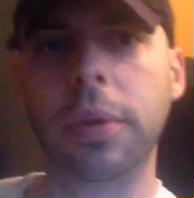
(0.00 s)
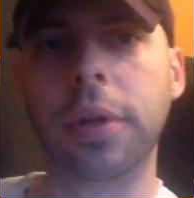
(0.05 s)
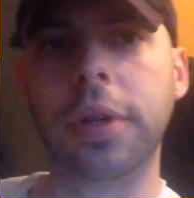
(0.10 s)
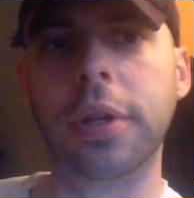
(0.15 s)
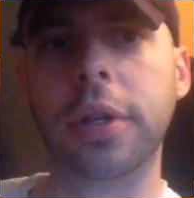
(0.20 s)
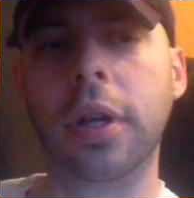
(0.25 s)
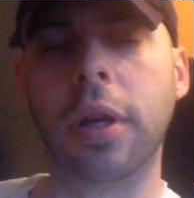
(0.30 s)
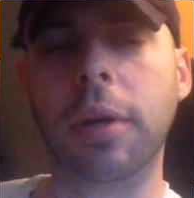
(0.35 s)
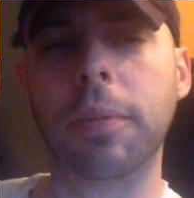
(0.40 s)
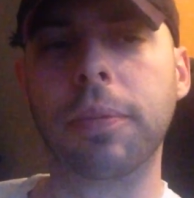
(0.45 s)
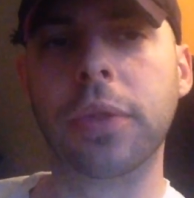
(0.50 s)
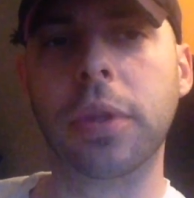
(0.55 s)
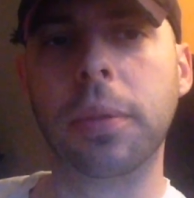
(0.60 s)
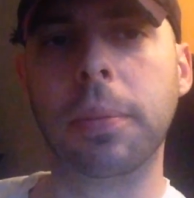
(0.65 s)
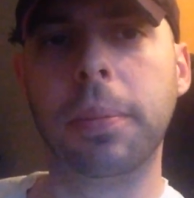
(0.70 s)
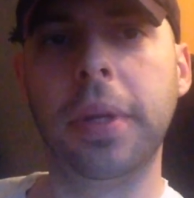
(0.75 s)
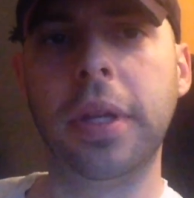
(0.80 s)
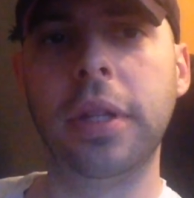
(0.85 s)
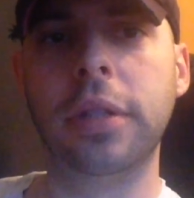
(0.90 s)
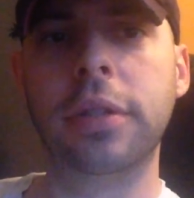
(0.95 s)
but
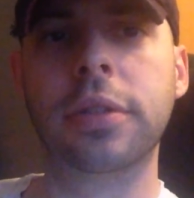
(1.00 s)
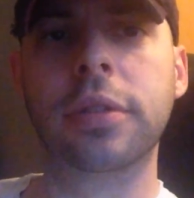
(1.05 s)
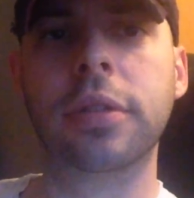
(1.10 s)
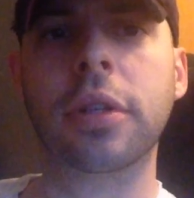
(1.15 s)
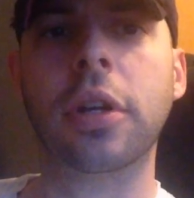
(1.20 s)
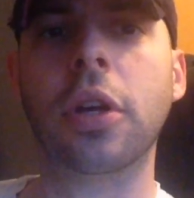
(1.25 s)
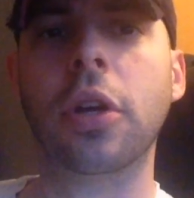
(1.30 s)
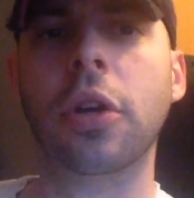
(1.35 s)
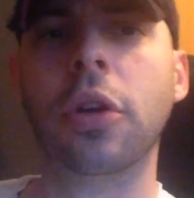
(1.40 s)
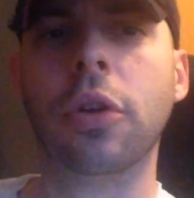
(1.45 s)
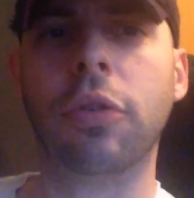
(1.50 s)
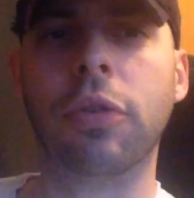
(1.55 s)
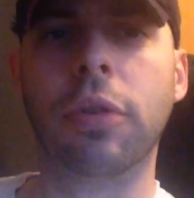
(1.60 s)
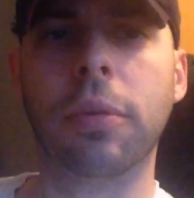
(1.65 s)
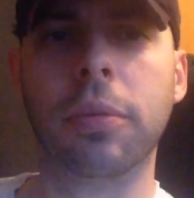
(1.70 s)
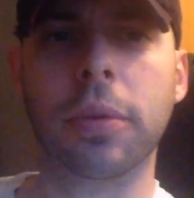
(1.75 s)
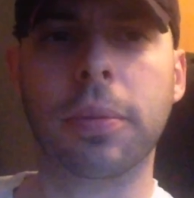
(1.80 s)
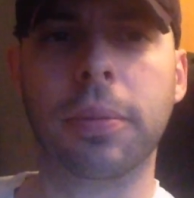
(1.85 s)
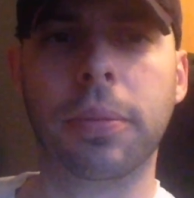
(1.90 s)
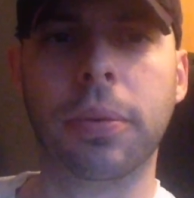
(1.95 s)
the beats
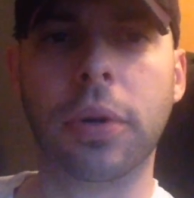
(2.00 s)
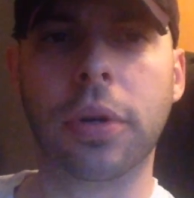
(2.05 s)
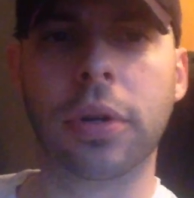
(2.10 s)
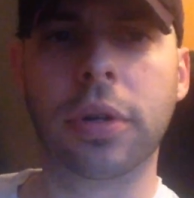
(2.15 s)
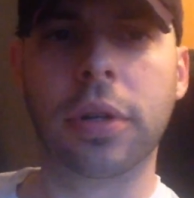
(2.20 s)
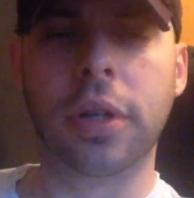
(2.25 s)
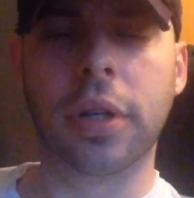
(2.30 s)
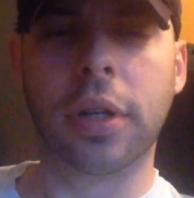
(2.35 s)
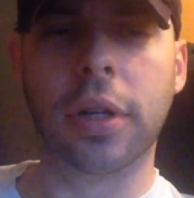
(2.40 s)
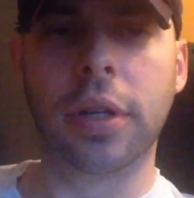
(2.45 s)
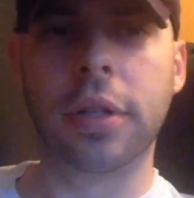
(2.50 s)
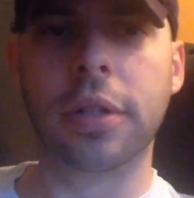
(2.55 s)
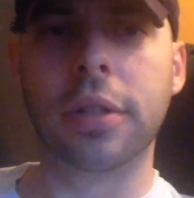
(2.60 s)
from the book